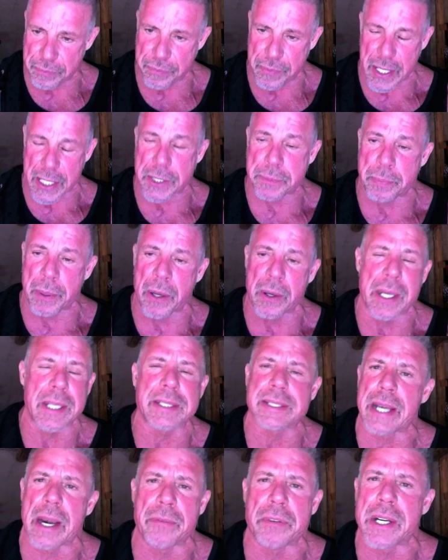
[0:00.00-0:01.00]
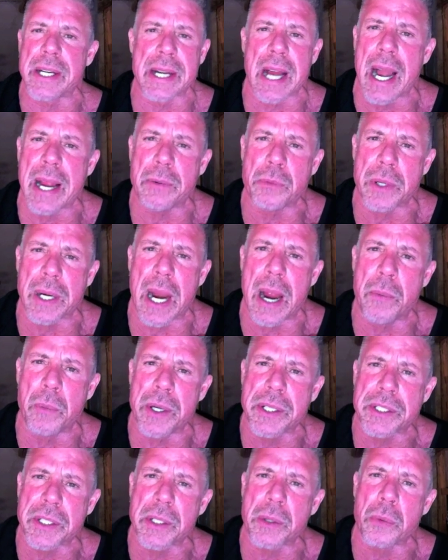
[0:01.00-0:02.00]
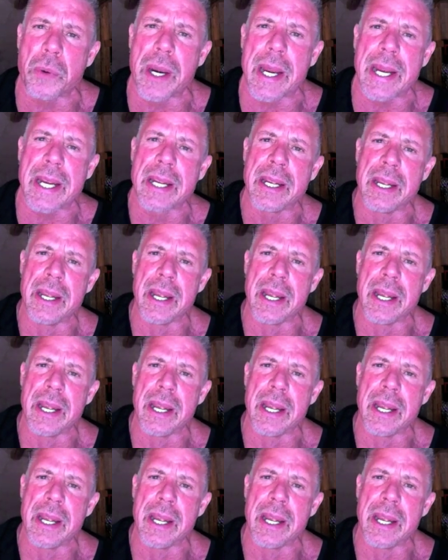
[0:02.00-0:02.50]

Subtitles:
experienced every night when I went to the ring